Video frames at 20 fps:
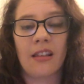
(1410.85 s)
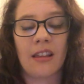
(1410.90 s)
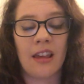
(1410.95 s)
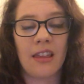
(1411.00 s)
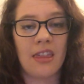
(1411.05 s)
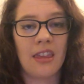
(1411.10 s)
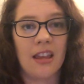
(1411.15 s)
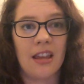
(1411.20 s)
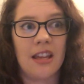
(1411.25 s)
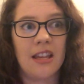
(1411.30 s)
They
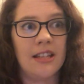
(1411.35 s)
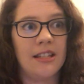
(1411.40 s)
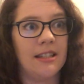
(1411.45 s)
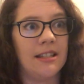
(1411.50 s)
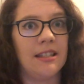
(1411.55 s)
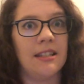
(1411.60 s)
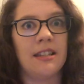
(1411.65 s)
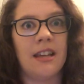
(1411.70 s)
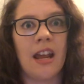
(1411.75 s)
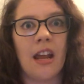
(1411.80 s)
think he's
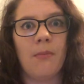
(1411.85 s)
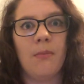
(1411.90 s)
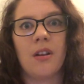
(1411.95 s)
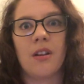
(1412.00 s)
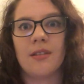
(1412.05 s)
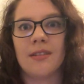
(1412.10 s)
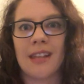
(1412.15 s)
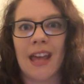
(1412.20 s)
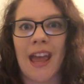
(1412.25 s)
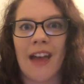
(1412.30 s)
dead
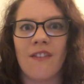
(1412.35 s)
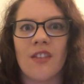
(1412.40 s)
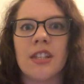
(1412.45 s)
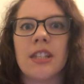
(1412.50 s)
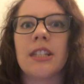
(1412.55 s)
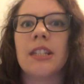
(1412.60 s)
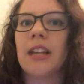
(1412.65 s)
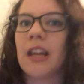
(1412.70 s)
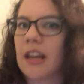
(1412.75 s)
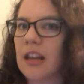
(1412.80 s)
because they haven't
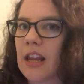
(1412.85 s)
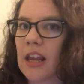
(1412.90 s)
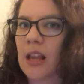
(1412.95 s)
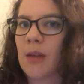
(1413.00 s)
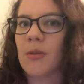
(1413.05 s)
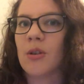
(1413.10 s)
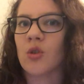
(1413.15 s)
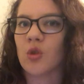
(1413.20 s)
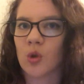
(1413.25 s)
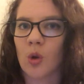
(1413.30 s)
seen
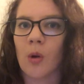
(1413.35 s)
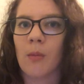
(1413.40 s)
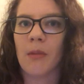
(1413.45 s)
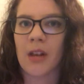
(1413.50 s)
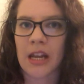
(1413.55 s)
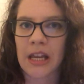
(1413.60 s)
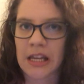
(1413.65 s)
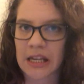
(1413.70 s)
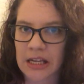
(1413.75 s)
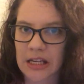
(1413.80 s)
him in so
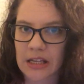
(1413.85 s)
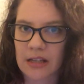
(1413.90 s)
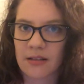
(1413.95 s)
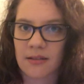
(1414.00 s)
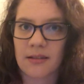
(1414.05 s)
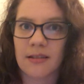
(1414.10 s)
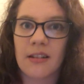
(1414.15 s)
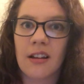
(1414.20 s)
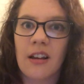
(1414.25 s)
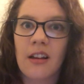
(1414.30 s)
many
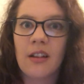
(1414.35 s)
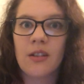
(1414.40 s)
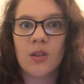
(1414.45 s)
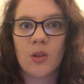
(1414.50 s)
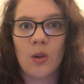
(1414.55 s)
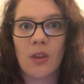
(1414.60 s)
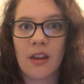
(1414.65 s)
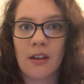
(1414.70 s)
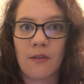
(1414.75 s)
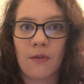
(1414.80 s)
years.
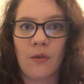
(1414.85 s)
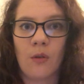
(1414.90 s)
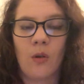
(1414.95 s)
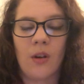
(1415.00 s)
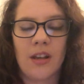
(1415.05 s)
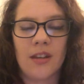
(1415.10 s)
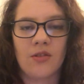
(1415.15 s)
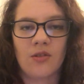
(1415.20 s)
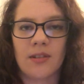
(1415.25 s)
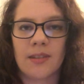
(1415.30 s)
So therefore
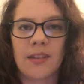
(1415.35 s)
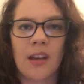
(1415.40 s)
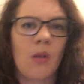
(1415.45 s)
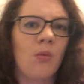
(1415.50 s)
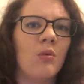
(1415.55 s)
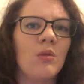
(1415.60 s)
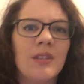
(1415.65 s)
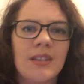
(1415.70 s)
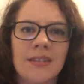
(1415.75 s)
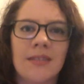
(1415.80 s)
he's just like,
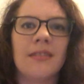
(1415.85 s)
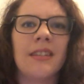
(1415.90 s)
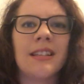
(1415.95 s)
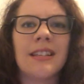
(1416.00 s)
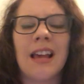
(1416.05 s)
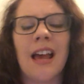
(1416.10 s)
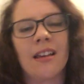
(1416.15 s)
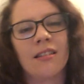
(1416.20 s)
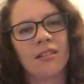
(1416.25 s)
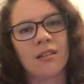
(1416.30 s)
well,
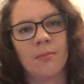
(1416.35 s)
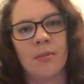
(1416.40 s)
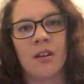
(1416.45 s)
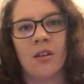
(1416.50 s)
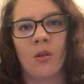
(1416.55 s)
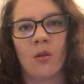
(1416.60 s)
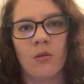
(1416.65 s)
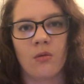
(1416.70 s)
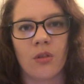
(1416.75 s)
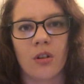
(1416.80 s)
this has to be
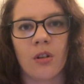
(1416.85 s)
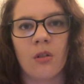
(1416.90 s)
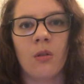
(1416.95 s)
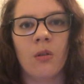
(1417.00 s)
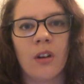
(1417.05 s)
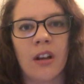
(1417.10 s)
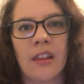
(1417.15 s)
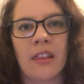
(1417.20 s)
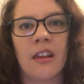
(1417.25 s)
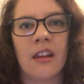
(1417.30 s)
an old
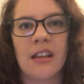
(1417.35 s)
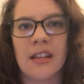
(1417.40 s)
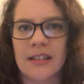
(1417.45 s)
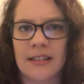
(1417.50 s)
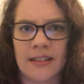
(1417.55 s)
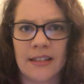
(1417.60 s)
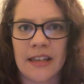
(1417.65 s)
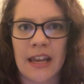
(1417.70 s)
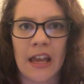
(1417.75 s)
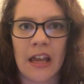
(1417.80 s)
recording, then
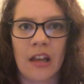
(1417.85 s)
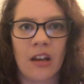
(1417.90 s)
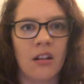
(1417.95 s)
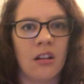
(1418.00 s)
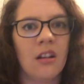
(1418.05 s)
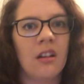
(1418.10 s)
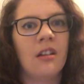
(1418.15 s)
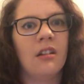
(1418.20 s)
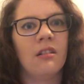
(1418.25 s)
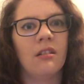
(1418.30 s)
he's dead.
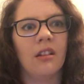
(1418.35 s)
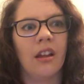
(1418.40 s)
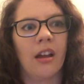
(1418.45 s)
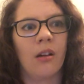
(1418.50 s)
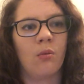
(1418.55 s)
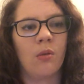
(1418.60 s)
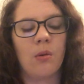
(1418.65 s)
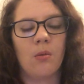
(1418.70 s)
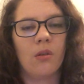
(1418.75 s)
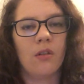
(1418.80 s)

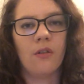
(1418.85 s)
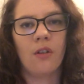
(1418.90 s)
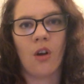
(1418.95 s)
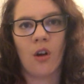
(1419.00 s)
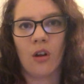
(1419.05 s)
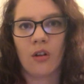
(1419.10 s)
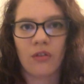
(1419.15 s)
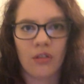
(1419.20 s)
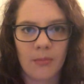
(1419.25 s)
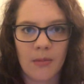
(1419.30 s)
Like, we would have
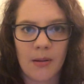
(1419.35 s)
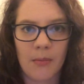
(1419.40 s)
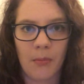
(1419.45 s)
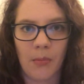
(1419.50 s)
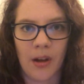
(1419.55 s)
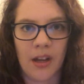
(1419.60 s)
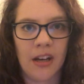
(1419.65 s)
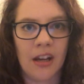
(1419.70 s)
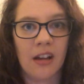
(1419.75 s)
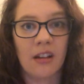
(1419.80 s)
heard from him
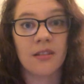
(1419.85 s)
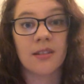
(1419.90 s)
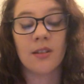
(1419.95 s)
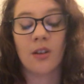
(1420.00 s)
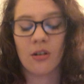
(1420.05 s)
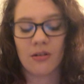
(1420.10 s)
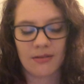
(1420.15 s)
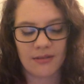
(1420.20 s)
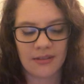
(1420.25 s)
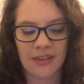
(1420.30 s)
by now.
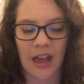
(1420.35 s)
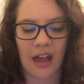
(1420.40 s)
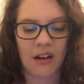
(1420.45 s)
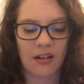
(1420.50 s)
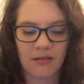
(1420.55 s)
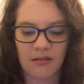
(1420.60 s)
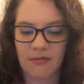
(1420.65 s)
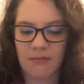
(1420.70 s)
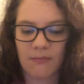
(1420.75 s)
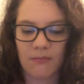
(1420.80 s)
So that
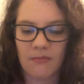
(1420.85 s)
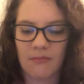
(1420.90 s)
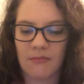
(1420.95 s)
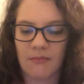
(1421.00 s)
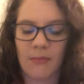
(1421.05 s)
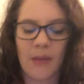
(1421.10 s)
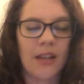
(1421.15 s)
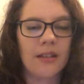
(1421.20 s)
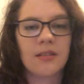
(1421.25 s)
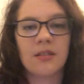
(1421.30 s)

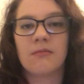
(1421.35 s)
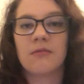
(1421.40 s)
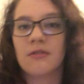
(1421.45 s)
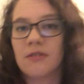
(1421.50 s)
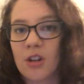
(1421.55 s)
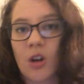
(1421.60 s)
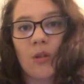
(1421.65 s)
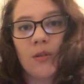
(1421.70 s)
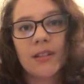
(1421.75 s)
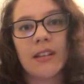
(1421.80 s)
makes
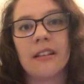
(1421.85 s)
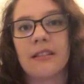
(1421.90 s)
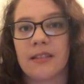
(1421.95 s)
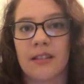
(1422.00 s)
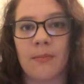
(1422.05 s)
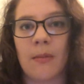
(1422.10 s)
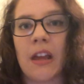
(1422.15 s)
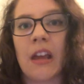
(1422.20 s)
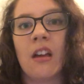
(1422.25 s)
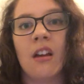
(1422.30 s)
total sense
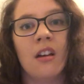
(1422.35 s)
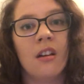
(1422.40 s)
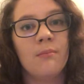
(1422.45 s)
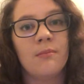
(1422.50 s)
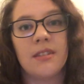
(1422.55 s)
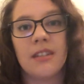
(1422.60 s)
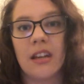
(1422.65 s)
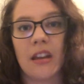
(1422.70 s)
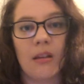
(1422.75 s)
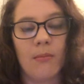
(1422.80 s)
to me.
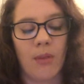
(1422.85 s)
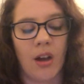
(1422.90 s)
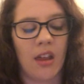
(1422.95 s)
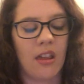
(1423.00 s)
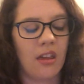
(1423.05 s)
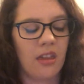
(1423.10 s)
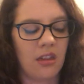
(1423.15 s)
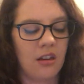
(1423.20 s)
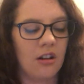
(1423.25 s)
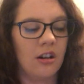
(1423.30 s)
I'm sticking by
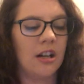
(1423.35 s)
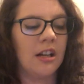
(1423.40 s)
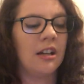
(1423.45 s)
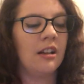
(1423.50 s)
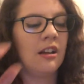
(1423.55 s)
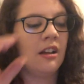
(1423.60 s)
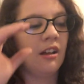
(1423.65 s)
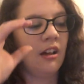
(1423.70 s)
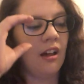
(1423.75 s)
that theory.